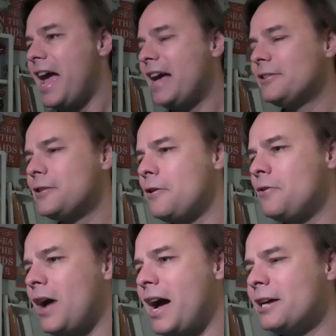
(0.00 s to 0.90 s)
And
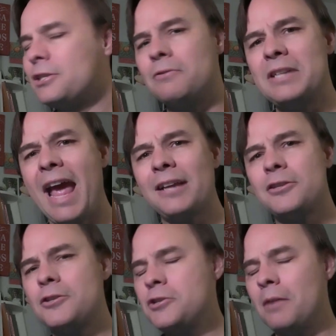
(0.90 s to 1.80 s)
so so
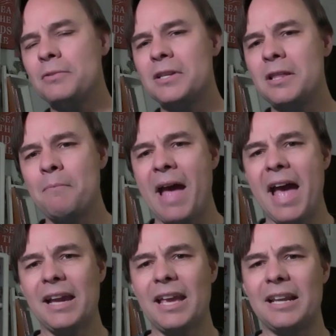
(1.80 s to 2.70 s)
Dax jumps in the back,